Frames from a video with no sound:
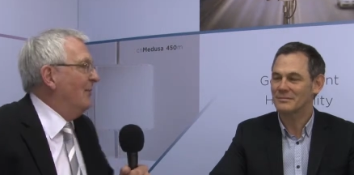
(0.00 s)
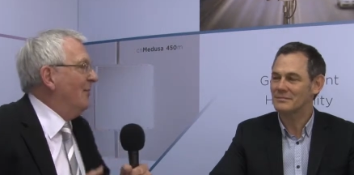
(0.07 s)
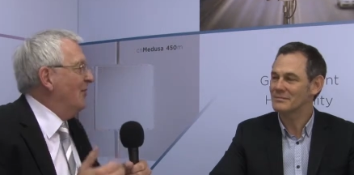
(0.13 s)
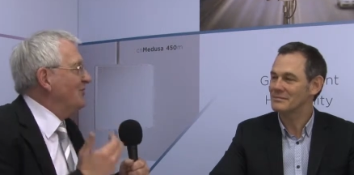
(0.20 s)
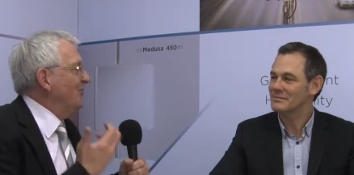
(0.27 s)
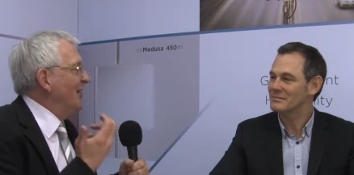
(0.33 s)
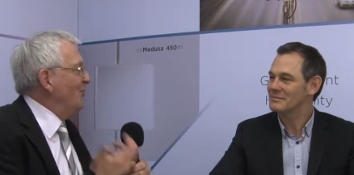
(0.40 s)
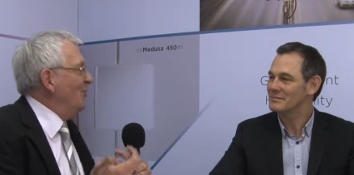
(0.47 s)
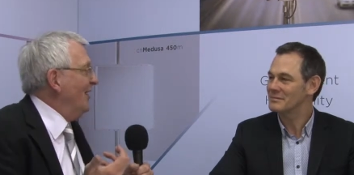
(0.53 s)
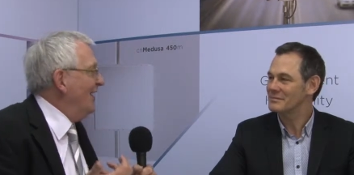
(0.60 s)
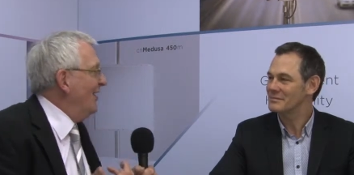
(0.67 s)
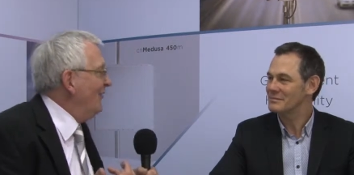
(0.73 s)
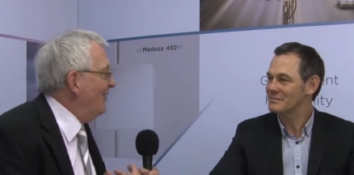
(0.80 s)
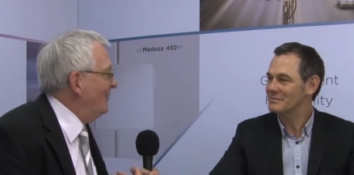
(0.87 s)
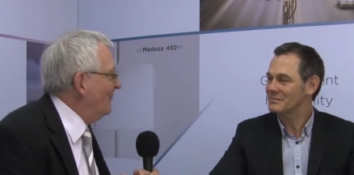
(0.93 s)
Speaker 1: Martin, we're
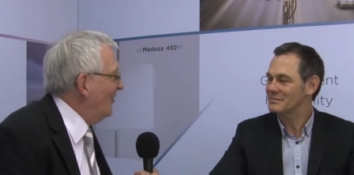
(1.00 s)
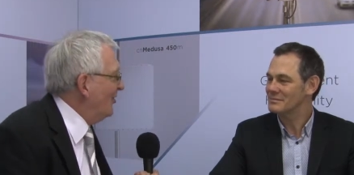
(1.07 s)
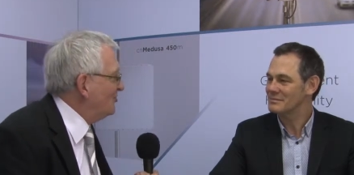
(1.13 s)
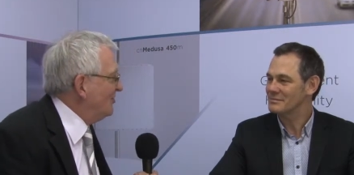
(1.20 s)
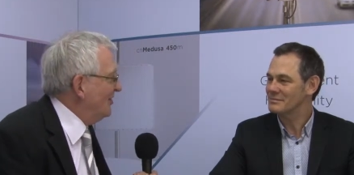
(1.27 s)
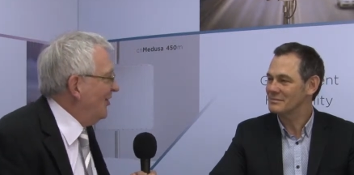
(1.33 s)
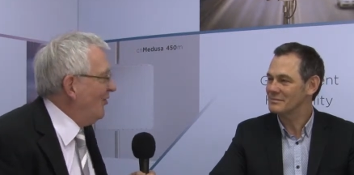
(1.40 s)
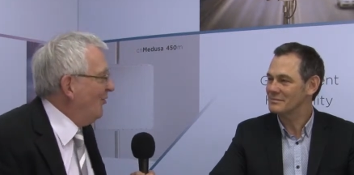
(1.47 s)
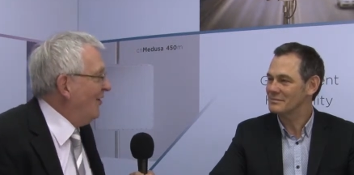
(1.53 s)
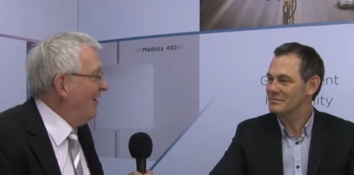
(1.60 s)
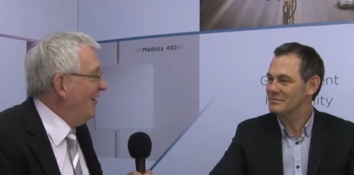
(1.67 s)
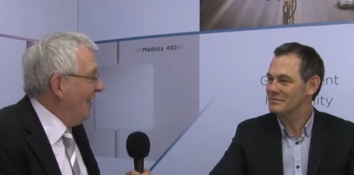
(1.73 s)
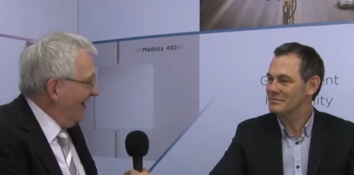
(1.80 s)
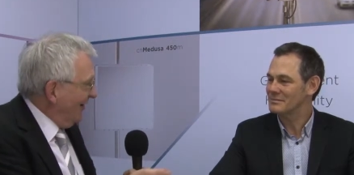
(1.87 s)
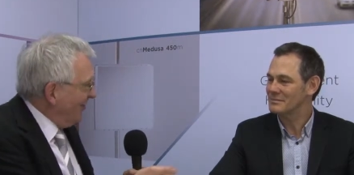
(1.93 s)
here in Barcelona,
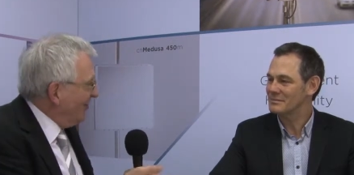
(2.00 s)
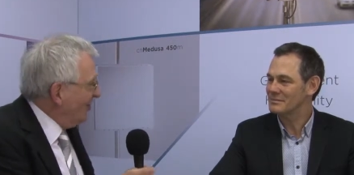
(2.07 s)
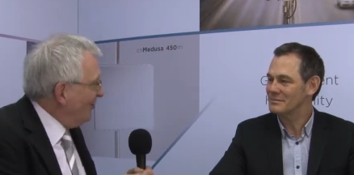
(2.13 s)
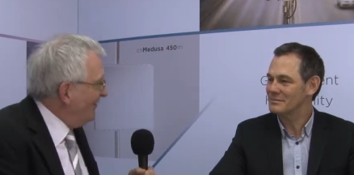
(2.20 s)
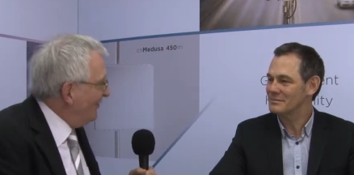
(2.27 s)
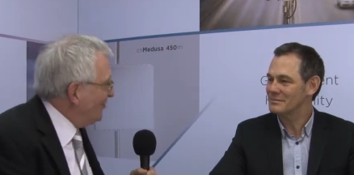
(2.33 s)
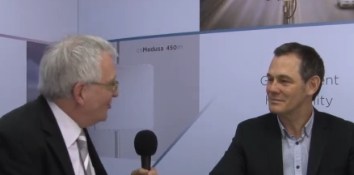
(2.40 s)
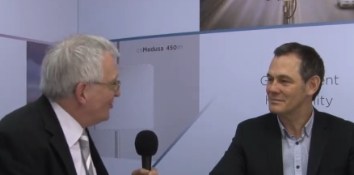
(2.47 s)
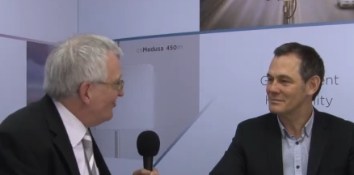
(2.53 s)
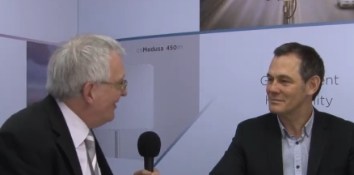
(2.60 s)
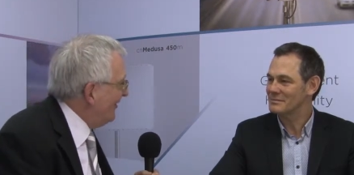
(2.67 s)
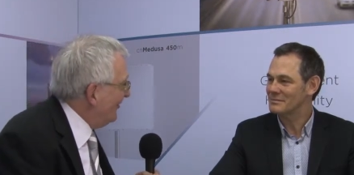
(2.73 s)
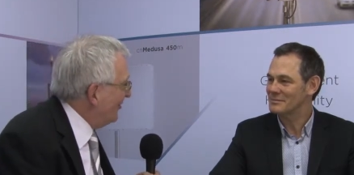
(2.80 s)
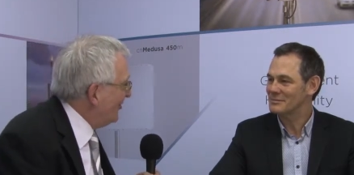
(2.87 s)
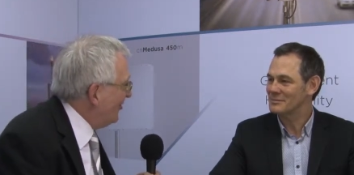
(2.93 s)
and you live just
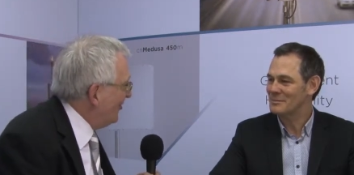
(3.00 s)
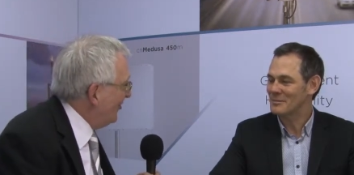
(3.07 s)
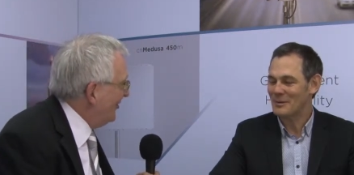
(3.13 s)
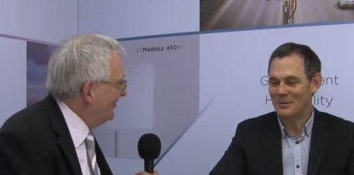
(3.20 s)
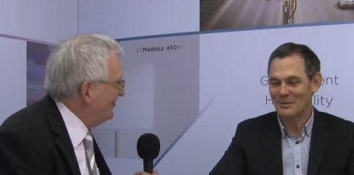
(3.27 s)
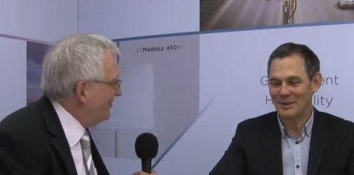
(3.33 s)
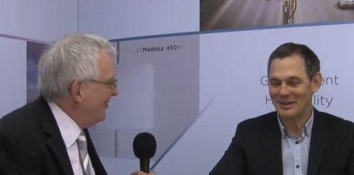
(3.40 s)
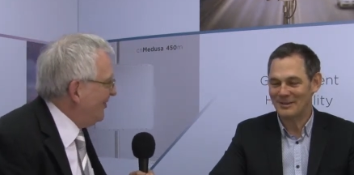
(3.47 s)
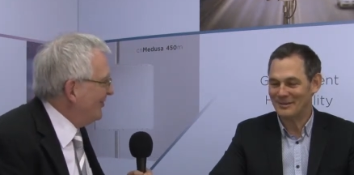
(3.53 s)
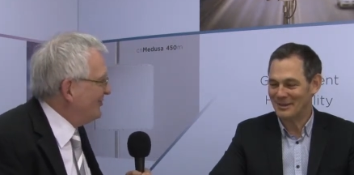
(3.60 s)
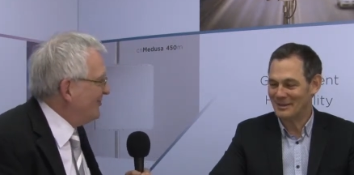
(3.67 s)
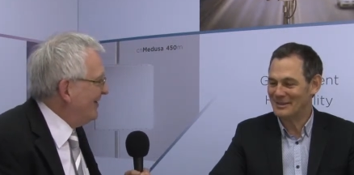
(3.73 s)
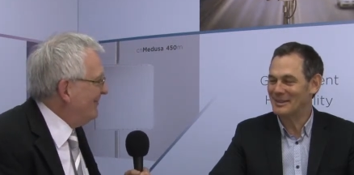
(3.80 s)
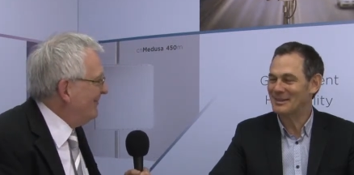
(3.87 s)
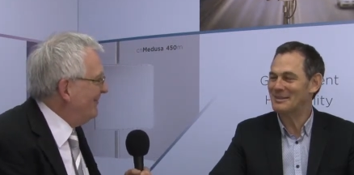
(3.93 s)
round the corner, I'm told,
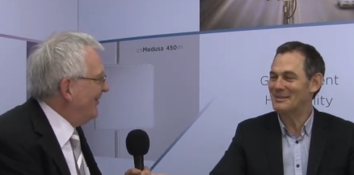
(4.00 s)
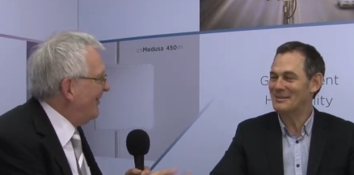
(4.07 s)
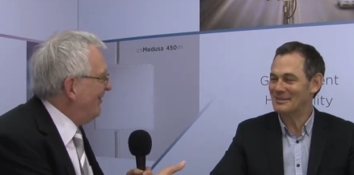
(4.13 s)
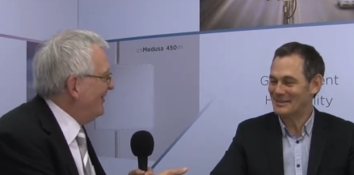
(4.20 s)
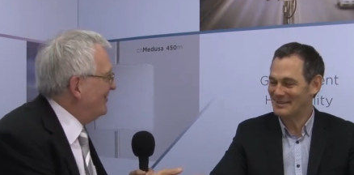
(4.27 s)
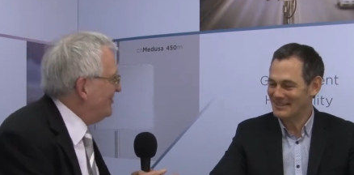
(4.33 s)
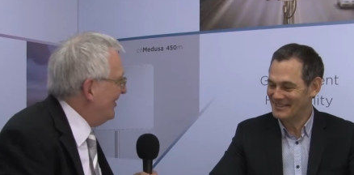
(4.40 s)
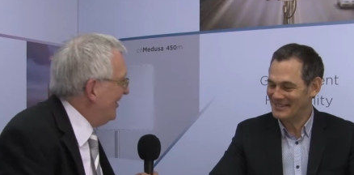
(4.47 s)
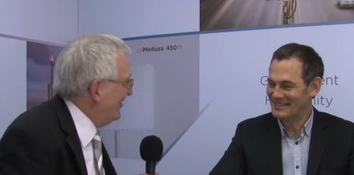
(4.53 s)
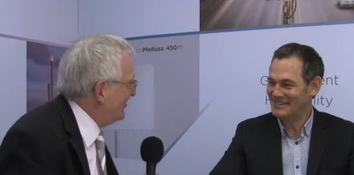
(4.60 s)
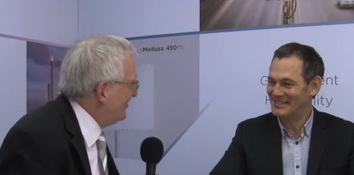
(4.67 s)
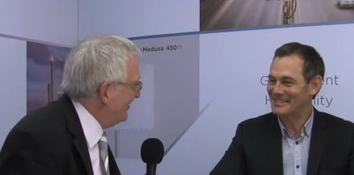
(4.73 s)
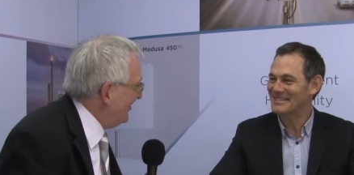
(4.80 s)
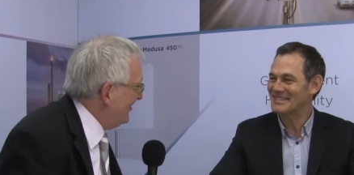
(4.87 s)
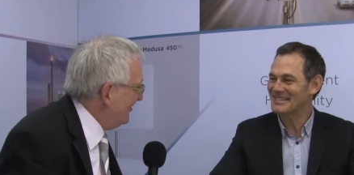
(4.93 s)
so I'm very jealous
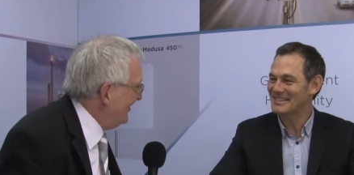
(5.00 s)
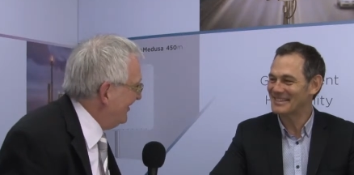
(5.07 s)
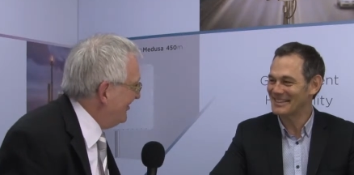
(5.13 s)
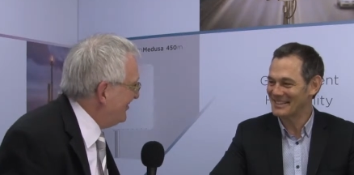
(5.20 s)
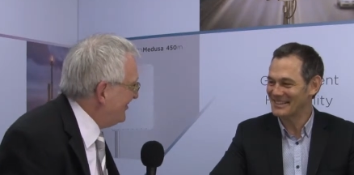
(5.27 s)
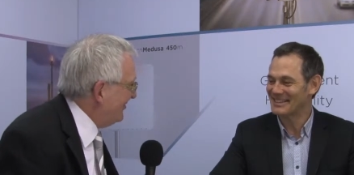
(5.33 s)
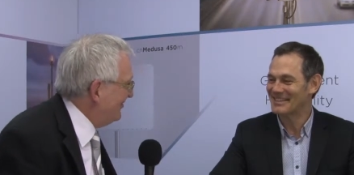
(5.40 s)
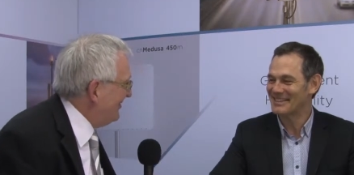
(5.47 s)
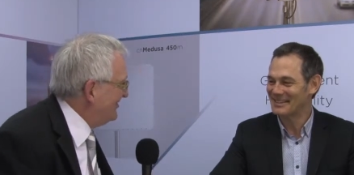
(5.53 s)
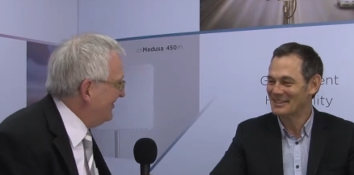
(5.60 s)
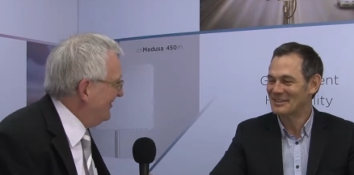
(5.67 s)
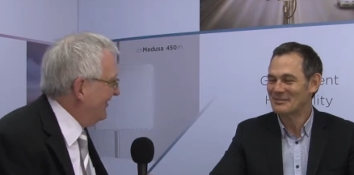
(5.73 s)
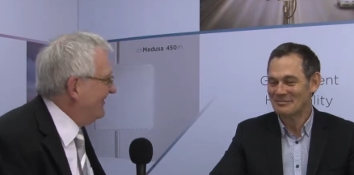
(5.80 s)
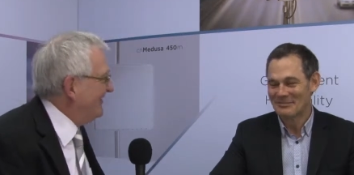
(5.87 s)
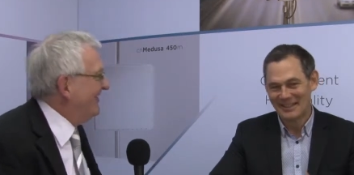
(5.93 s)
that you're a local
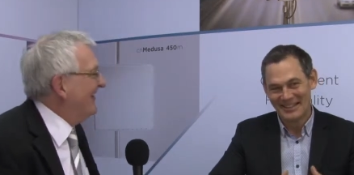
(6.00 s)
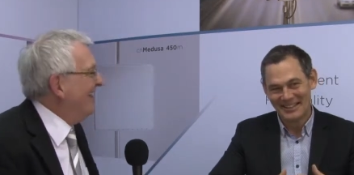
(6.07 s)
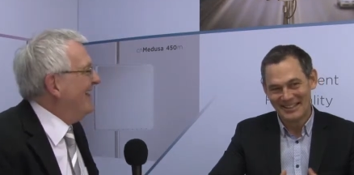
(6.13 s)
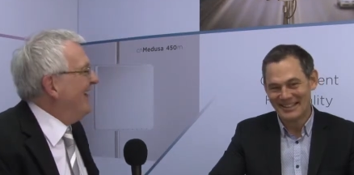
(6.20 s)
resident.